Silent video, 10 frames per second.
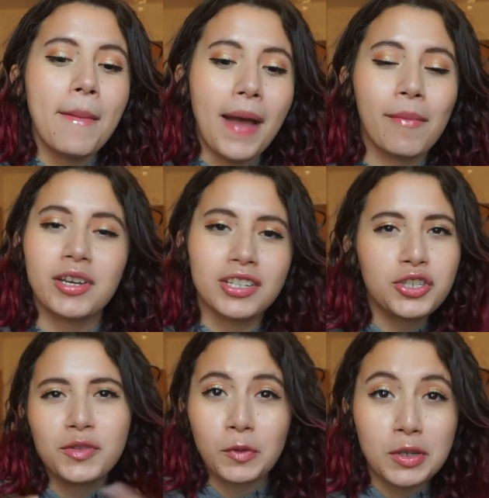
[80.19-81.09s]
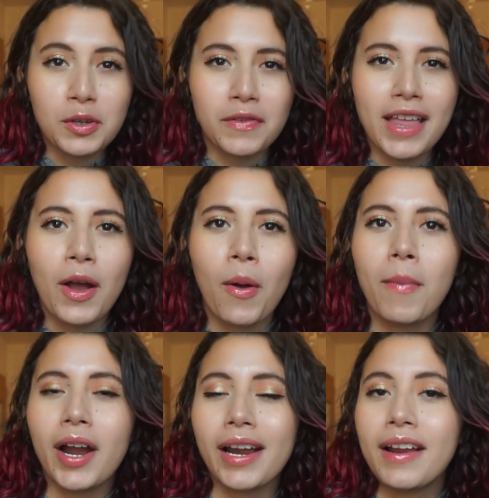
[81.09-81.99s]
I'm gonna just voice over that whole
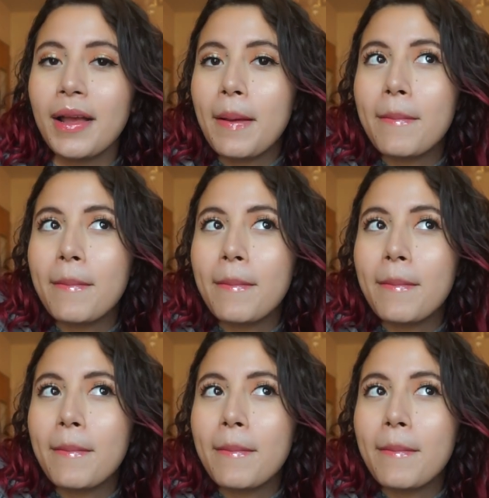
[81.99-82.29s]
part.